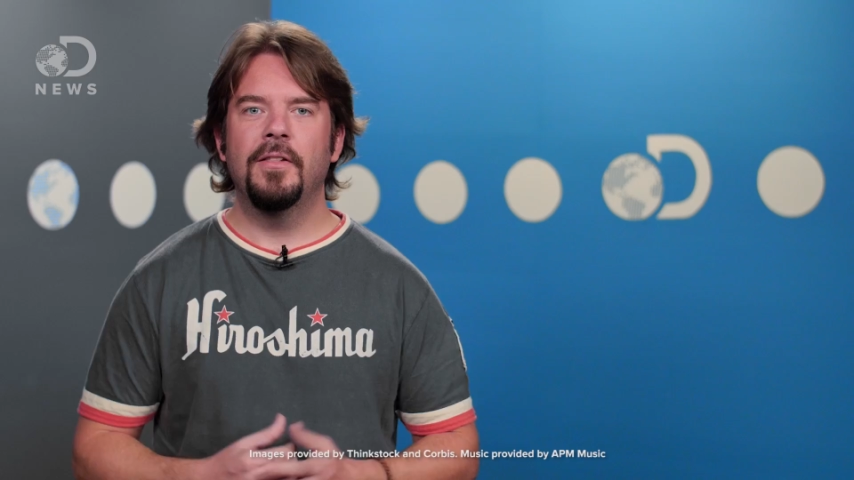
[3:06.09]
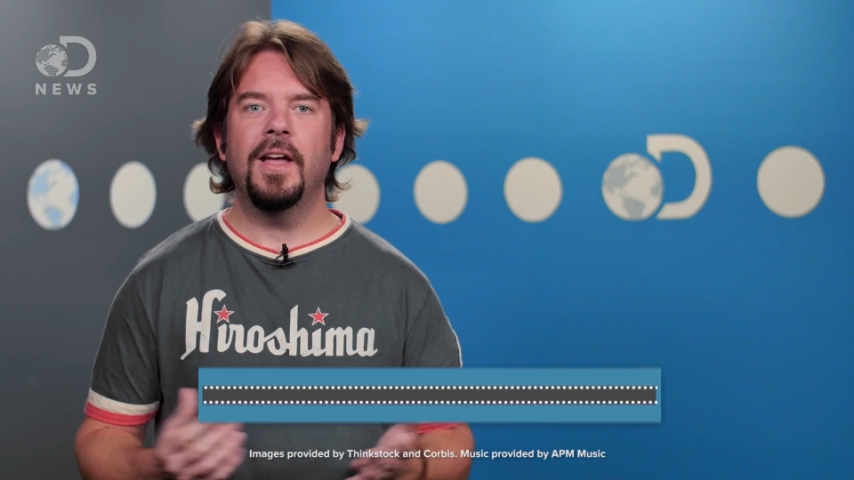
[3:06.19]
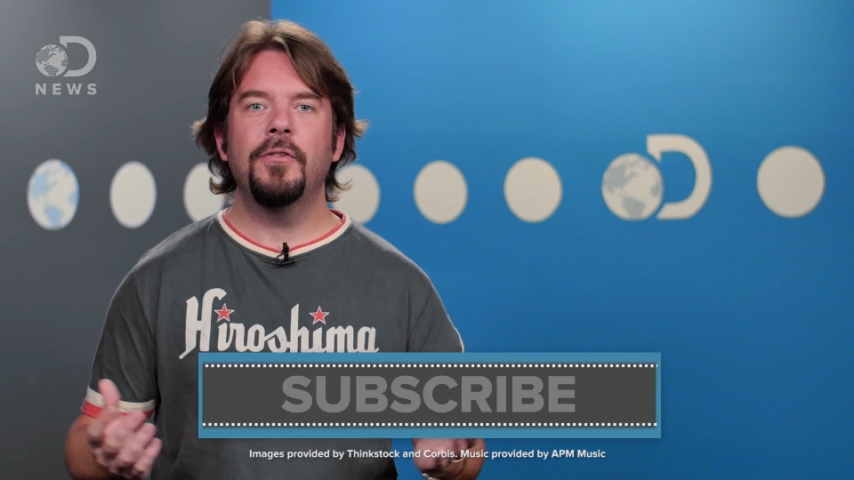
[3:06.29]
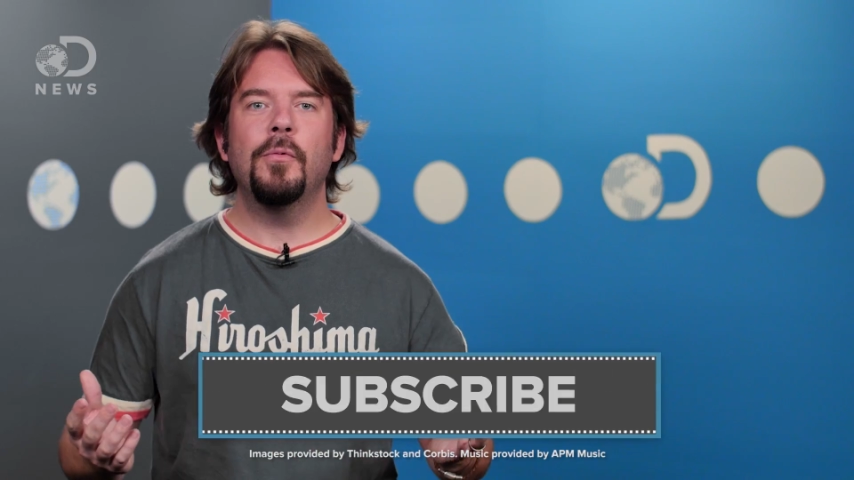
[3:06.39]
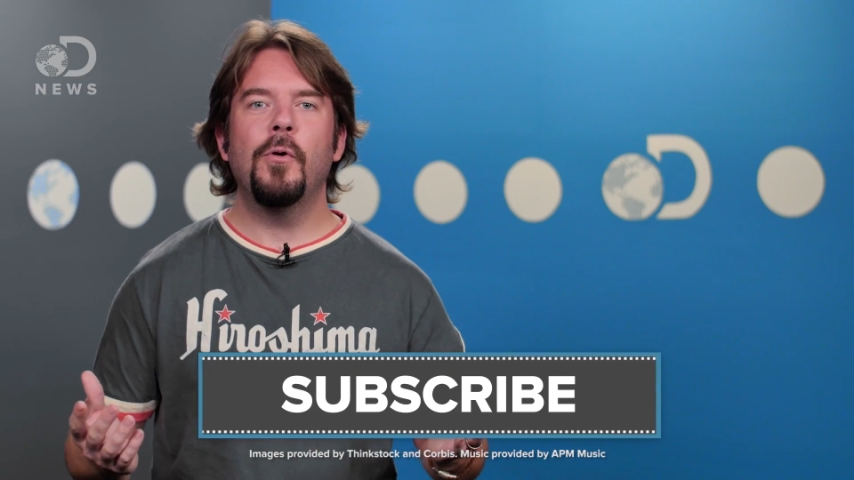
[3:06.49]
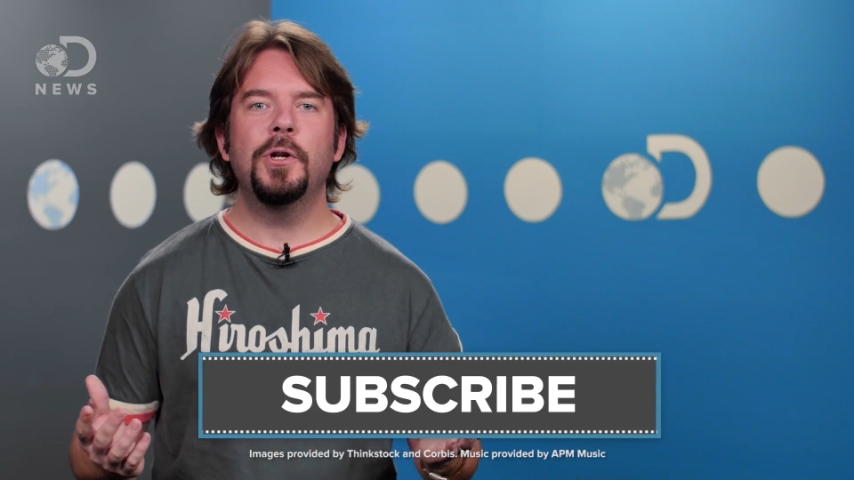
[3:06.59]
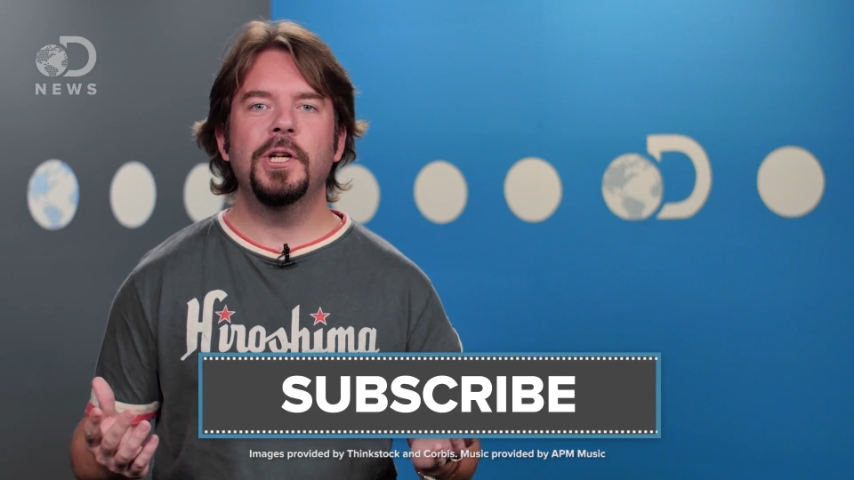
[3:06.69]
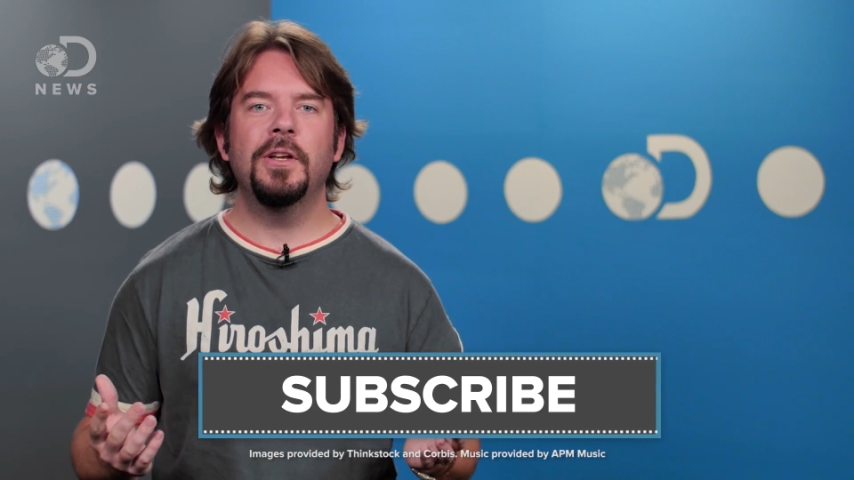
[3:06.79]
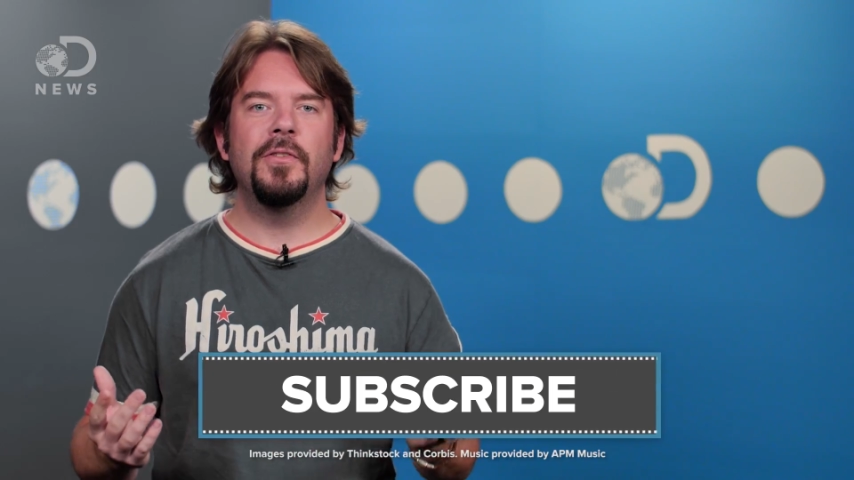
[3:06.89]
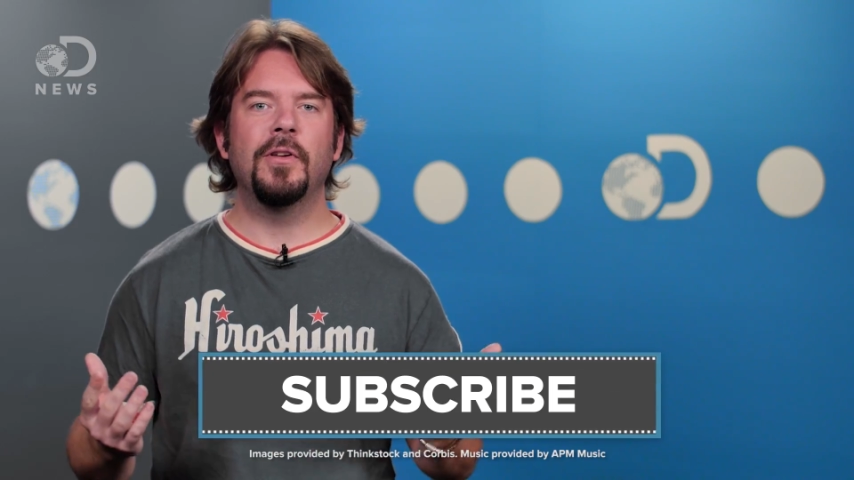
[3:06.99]
Thanks for
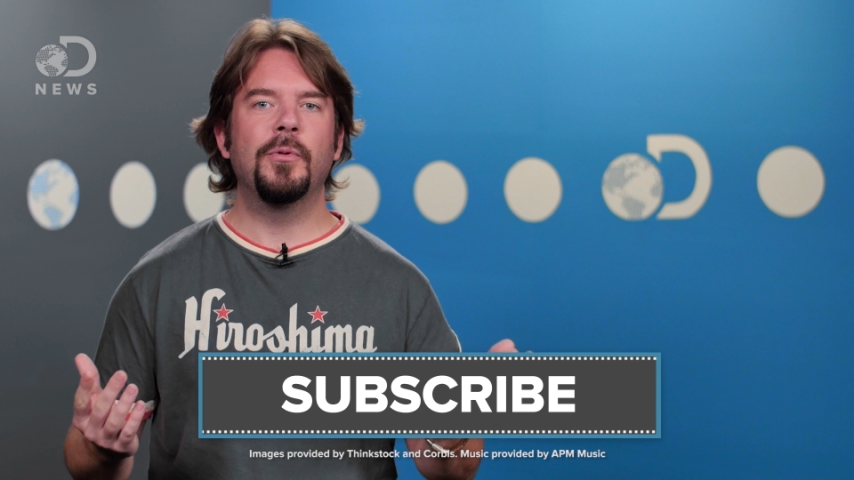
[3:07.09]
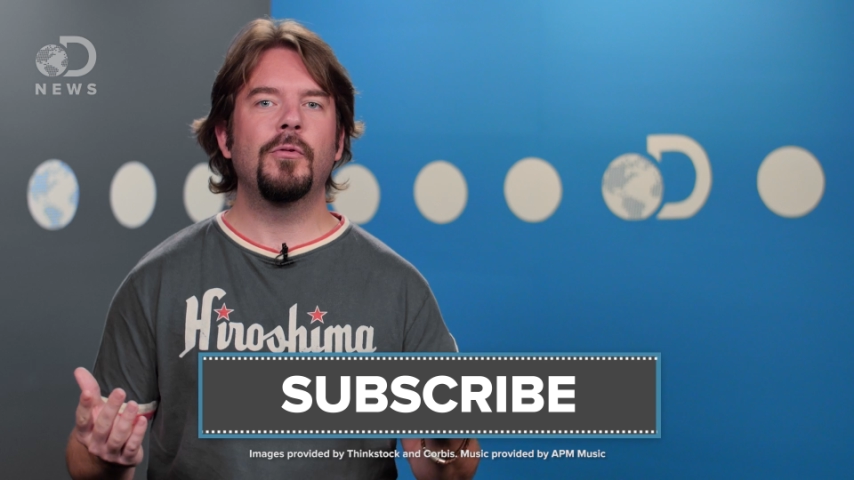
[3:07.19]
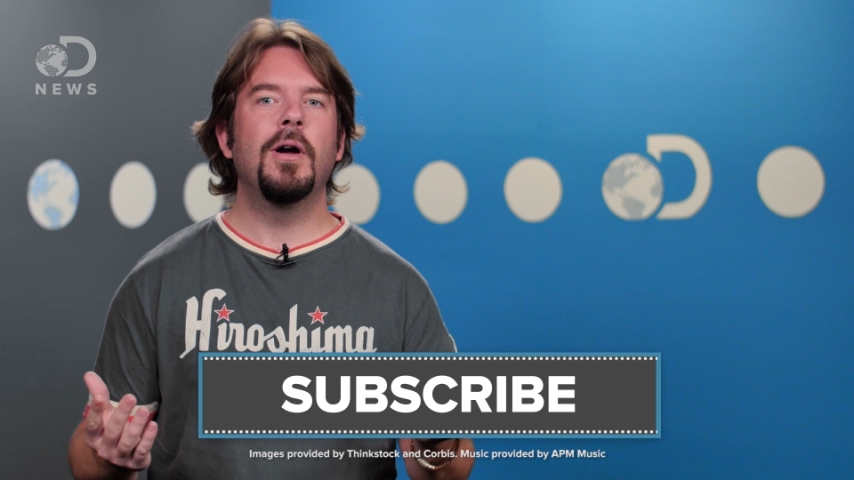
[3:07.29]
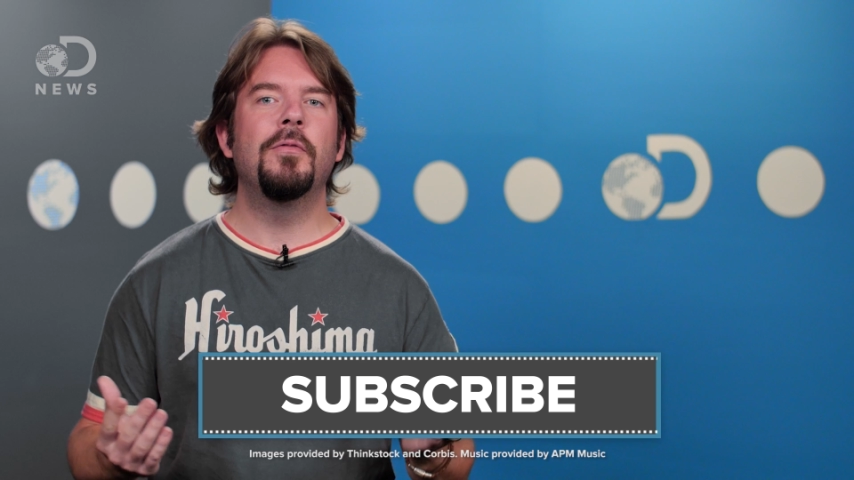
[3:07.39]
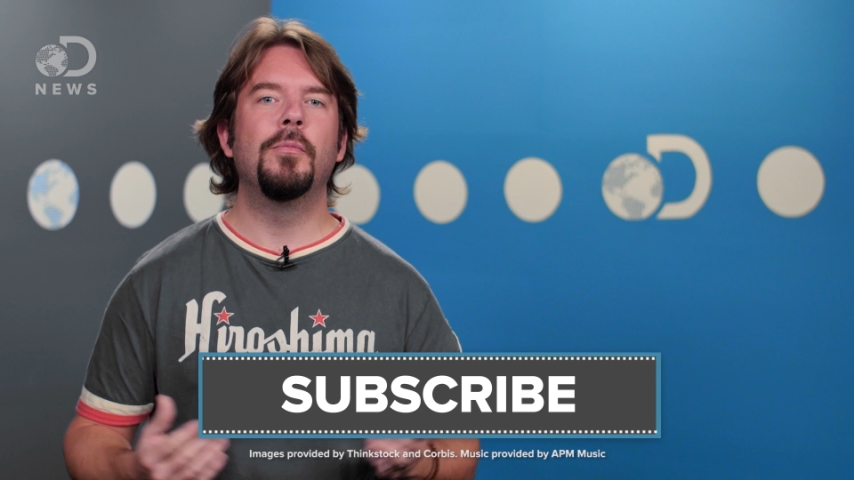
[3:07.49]
watching, and subscribe